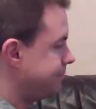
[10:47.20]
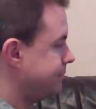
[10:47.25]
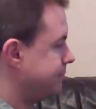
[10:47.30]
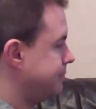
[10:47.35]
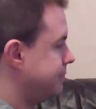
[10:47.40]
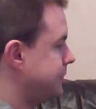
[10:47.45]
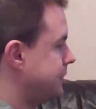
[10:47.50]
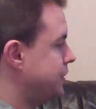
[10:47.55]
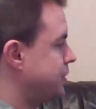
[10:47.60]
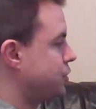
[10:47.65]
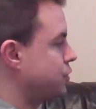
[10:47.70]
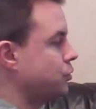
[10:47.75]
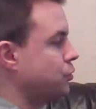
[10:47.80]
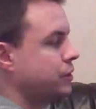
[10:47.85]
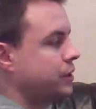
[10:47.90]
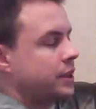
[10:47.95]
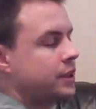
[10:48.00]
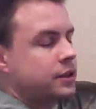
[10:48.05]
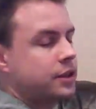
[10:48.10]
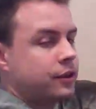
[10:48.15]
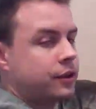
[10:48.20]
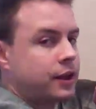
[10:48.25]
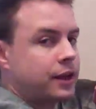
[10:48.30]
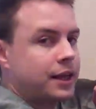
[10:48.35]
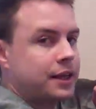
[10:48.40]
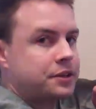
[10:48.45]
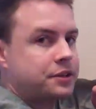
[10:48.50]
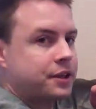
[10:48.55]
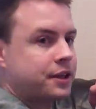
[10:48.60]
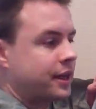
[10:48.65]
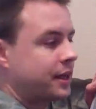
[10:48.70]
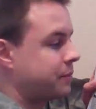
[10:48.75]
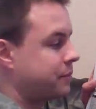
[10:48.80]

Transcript: School Days, another classic game.